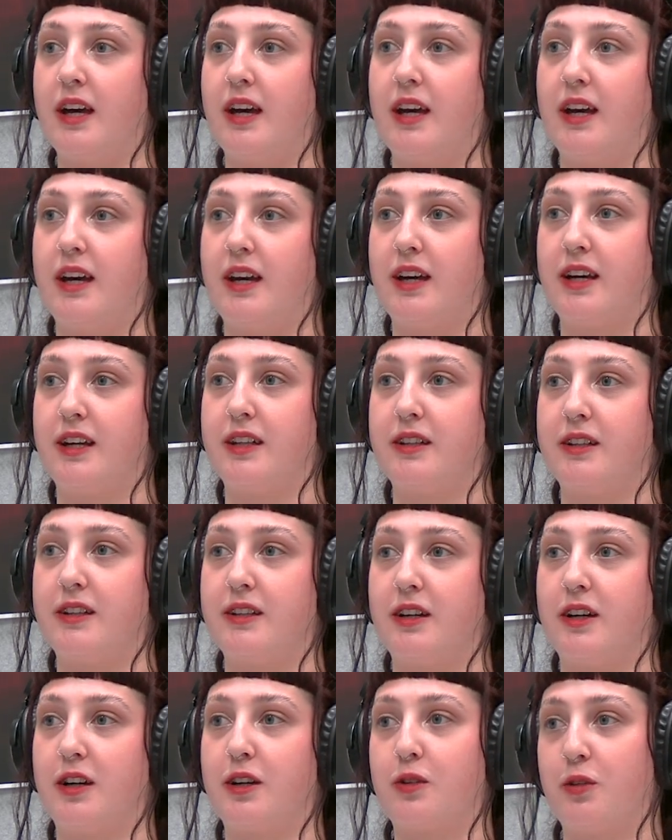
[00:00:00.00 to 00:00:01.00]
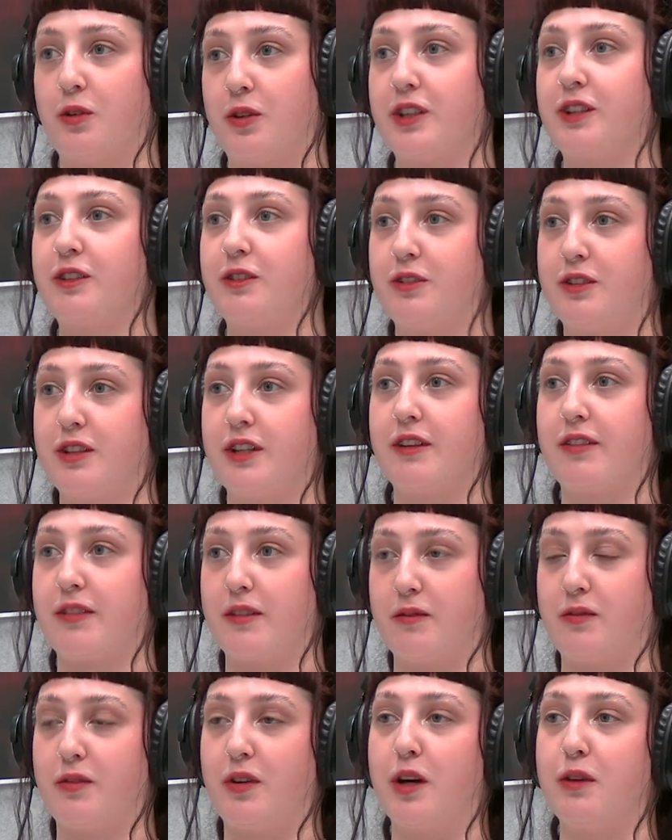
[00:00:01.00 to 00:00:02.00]
And according to
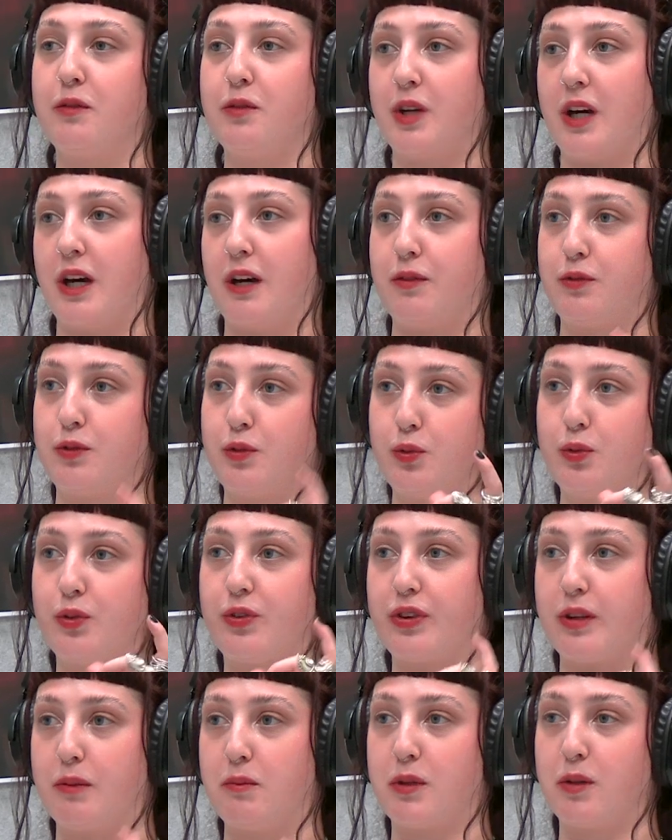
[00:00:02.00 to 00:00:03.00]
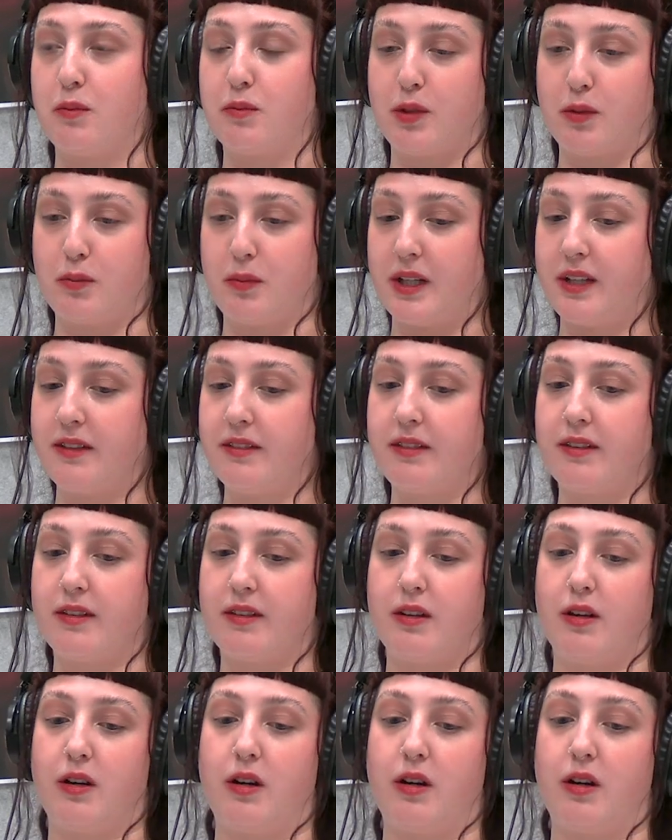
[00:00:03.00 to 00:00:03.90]
DSM-5, you have two symptom domains.